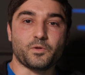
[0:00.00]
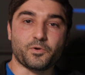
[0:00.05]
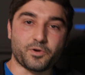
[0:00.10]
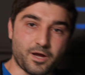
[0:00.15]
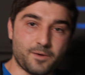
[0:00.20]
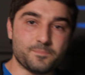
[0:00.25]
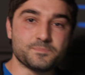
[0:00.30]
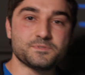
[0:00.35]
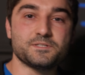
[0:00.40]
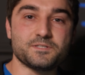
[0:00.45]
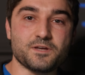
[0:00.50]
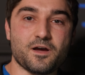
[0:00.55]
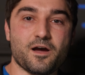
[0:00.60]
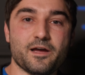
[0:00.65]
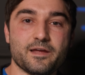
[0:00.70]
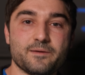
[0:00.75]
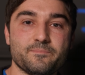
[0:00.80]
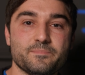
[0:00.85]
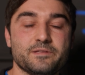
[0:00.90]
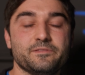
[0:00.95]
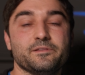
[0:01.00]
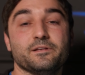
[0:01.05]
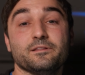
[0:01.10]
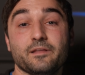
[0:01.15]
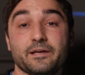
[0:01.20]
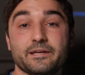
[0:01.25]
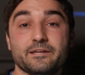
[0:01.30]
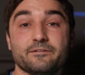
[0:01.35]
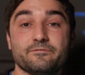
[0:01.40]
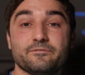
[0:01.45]
There comes a time in the
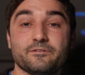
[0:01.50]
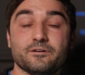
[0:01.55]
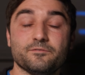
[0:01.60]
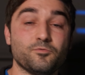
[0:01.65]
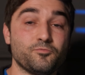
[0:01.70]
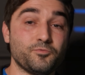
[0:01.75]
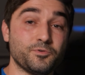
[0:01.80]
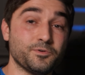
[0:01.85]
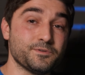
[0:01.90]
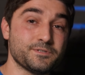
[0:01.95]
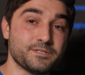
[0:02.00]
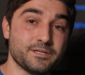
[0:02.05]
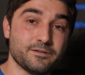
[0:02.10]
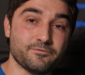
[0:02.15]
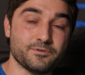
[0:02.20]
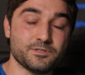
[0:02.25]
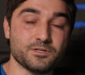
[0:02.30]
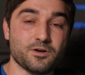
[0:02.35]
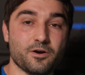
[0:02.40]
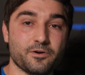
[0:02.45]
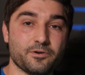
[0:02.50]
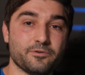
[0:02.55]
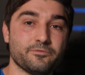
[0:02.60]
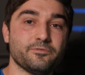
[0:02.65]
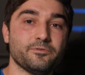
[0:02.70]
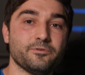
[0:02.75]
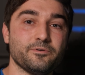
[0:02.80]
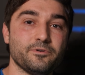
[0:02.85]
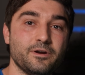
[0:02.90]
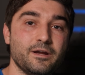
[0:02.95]
life of a real estate
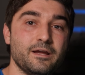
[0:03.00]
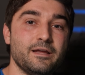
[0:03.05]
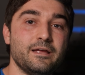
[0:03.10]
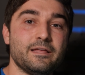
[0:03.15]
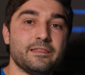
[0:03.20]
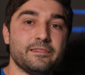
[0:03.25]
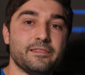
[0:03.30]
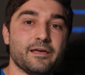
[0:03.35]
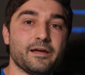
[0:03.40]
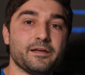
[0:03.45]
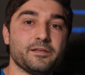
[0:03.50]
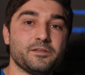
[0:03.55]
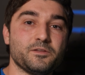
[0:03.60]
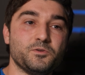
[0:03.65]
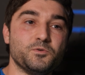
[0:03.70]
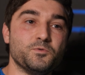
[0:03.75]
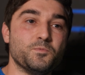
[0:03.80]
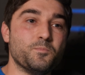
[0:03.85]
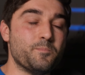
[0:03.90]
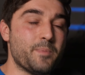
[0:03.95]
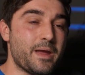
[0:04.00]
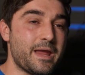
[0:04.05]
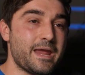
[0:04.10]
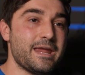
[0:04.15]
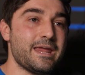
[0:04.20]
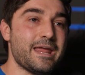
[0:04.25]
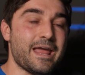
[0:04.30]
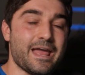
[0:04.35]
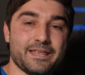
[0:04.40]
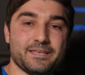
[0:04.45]
photographer that you
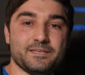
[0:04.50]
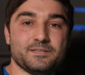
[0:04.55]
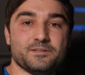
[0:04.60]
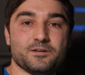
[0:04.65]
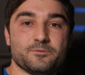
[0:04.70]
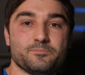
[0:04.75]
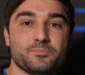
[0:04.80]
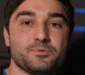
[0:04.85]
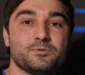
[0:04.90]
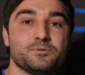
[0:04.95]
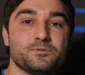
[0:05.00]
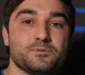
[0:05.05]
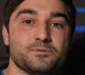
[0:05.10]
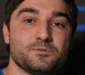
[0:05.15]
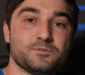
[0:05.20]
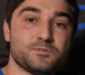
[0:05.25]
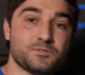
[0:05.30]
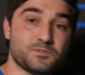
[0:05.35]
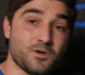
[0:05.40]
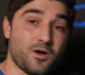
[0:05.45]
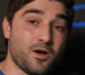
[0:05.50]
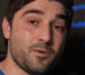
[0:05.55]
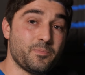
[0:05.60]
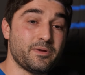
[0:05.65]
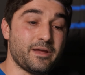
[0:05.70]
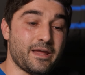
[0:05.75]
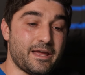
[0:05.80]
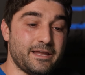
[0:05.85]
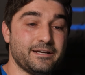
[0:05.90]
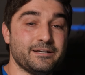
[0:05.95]
may end up stop
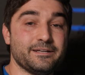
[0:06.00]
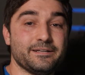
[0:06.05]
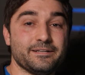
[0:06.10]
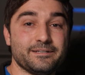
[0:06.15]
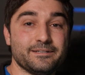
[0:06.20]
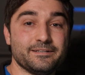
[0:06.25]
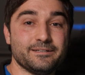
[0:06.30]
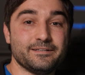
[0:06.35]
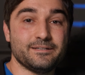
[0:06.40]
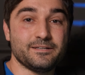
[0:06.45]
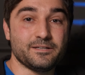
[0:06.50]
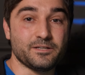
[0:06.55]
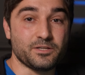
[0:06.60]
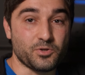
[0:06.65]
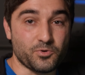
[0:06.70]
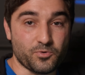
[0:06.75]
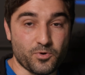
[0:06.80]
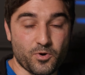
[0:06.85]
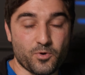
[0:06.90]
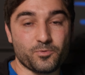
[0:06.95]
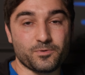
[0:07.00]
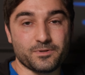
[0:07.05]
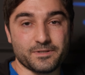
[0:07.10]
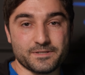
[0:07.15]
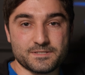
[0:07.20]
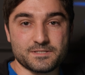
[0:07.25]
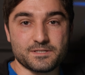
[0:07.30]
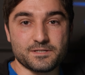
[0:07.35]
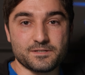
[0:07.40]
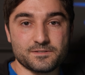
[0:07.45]
editing your own
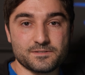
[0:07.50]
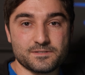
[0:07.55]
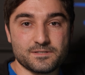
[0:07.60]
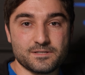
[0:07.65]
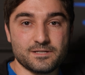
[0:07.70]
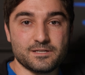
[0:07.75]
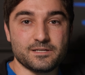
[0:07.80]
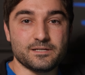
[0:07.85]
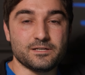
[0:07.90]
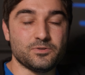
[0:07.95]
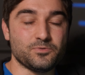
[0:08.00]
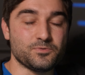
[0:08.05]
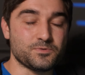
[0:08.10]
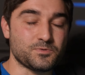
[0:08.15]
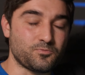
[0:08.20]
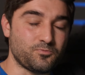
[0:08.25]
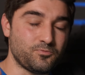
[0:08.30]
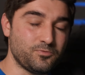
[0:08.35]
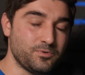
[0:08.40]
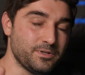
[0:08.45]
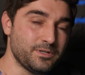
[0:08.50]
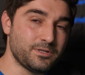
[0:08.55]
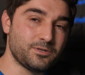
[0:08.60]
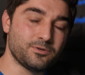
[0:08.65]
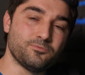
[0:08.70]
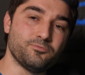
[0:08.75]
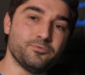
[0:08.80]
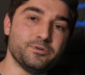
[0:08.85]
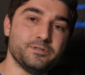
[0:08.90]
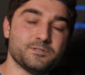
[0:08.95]
listings. And there's a really
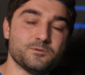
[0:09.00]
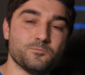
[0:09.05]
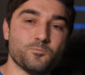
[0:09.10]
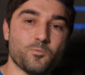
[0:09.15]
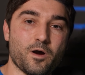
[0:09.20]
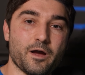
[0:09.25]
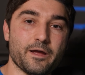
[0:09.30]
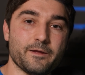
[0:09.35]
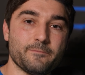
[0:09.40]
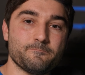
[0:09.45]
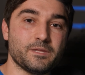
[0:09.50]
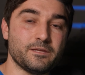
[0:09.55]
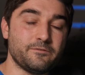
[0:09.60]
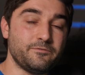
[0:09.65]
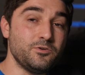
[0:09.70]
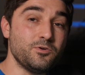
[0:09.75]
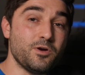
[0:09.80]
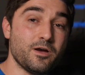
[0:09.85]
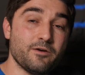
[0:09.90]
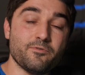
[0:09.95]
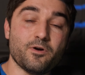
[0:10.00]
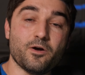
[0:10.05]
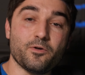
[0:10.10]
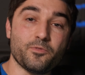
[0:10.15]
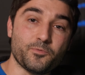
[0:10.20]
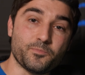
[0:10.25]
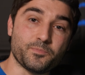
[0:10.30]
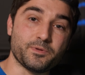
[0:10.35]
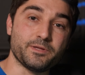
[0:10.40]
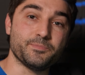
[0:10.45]
good reason why. If you have
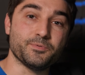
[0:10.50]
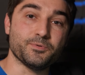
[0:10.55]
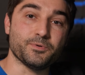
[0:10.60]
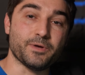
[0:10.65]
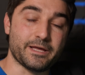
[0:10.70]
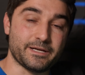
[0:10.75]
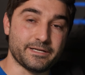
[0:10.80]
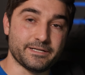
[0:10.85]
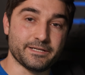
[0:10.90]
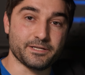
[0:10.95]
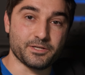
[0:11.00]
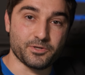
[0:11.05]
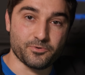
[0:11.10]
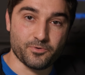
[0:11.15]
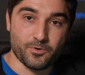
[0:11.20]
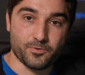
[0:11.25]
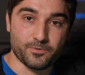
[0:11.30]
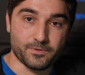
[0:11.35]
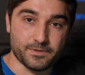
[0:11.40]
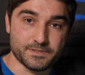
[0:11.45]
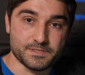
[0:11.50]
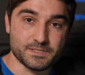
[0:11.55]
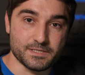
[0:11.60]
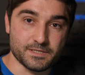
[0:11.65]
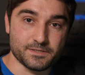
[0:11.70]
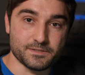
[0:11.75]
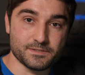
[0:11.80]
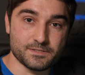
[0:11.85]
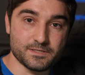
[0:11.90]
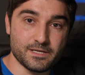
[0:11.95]
other people editing your own
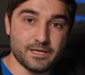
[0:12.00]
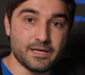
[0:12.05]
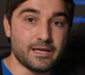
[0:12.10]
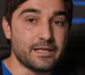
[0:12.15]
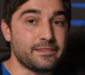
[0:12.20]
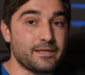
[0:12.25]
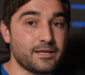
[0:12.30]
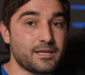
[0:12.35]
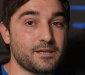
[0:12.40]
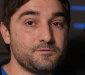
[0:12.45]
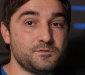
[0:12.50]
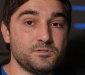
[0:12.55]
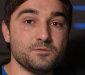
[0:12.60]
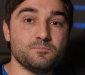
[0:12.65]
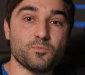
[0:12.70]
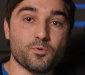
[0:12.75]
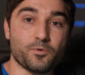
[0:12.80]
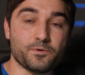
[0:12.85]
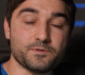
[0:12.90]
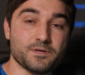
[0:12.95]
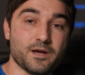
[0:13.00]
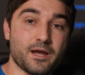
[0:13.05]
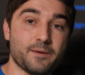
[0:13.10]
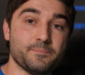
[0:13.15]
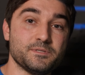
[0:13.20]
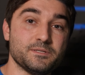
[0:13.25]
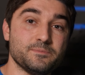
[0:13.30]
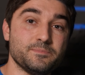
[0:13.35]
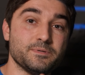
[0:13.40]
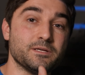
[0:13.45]
listings, that gives you more time
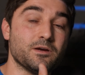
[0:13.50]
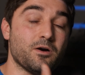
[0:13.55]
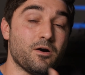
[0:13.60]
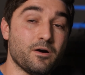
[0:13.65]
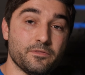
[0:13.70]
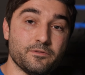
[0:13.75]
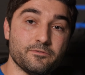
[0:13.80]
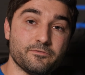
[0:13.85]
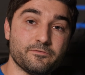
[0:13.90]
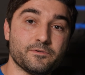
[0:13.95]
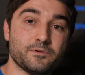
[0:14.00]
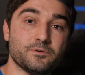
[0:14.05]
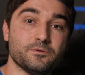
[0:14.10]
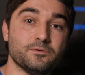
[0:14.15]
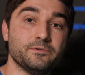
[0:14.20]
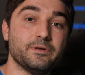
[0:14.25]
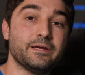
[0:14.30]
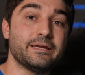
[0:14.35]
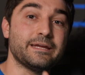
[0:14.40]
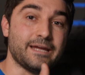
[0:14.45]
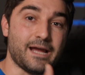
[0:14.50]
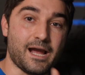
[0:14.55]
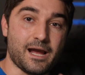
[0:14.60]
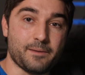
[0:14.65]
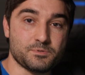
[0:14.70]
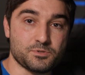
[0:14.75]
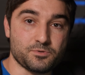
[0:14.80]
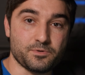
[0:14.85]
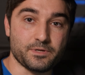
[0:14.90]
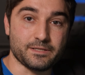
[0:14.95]
to be on the field
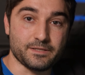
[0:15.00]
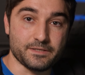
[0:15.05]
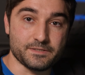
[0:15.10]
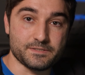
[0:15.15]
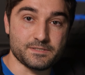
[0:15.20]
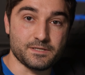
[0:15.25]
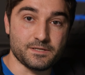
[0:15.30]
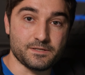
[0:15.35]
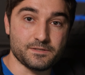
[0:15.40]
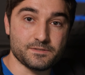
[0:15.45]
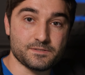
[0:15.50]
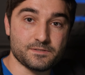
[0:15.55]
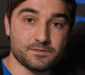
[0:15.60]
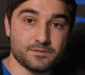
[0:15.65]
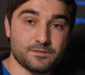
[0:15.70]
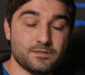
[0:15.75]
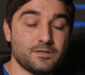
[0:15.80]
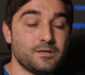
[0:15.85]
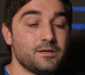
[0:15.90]
capturing listings.